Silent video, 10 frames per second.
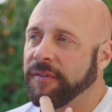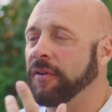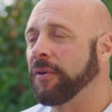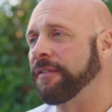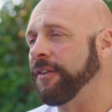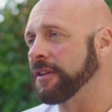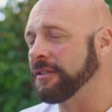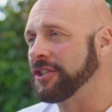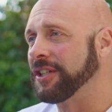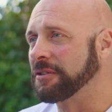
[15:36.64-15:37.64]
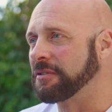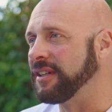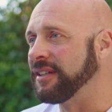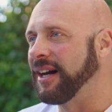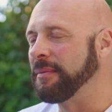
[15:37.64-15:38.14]
if you already fathered
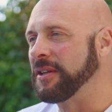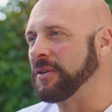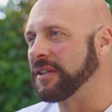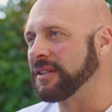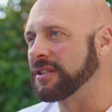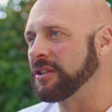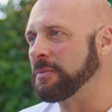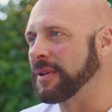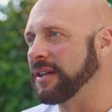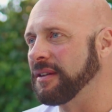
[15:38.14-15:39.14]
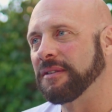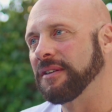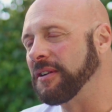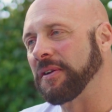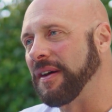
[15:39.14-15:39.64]
children, I mean, you could assume that you,
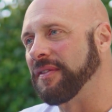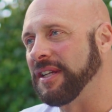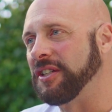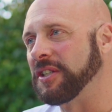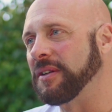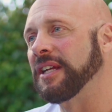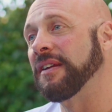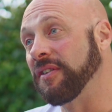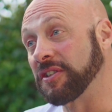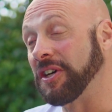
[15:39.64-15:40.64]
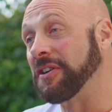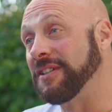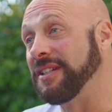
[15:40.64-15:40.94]
you don't have an issue. And then if you start a